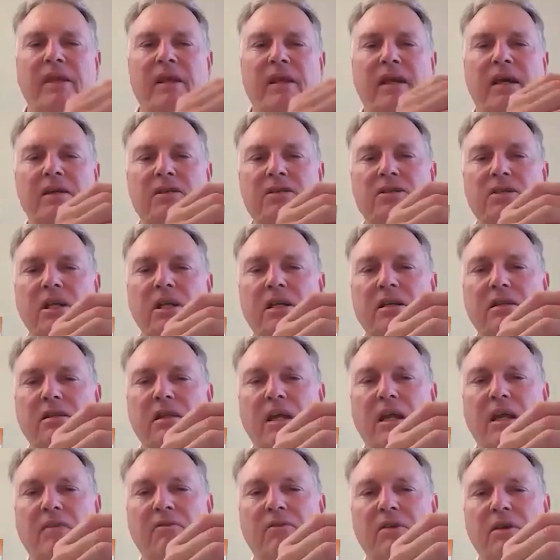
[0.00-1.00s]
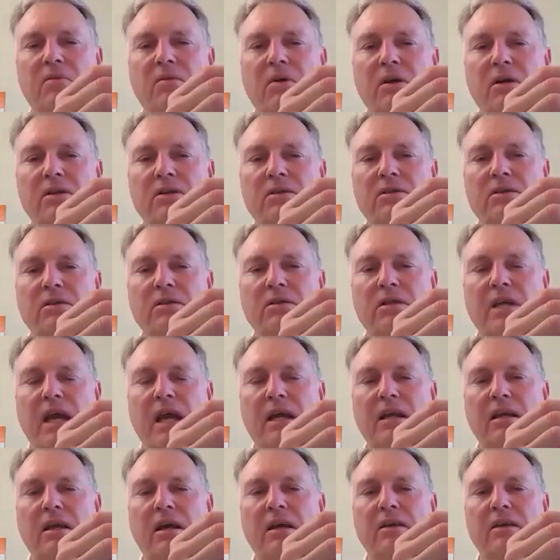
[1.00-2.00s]
a sheet that if you wanted to
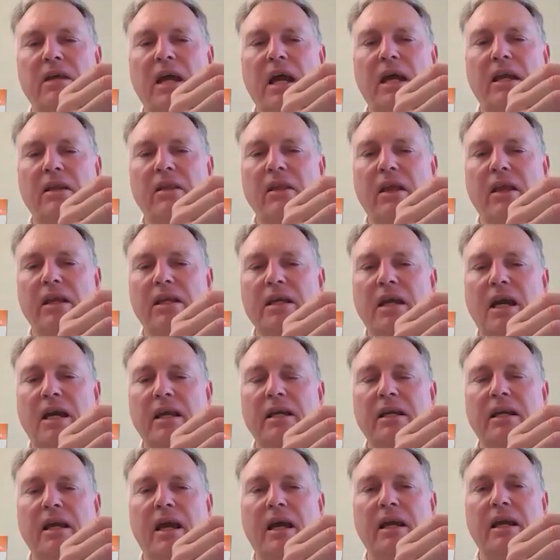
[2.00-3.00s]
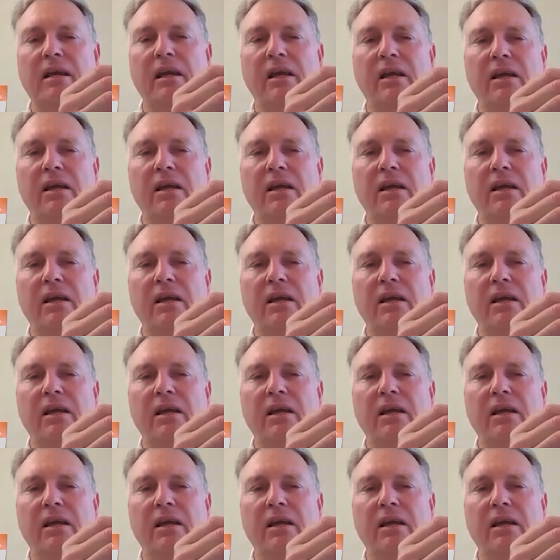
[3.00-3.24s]
download that and then cut it out,